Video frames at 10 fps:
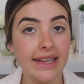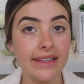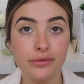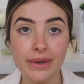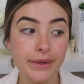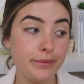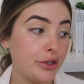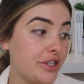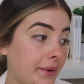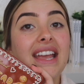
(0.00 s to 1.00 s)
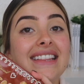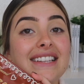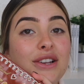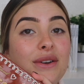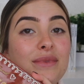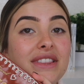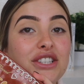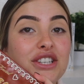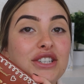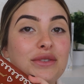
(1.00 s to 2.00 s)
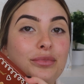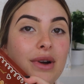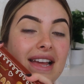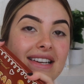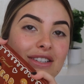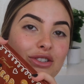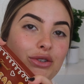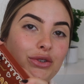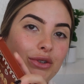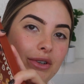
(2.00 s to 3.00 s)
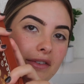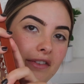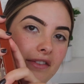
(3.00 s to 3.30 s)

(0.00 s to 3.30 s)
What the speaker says: Love my kombucha. Let's go in with the Gingerbread Too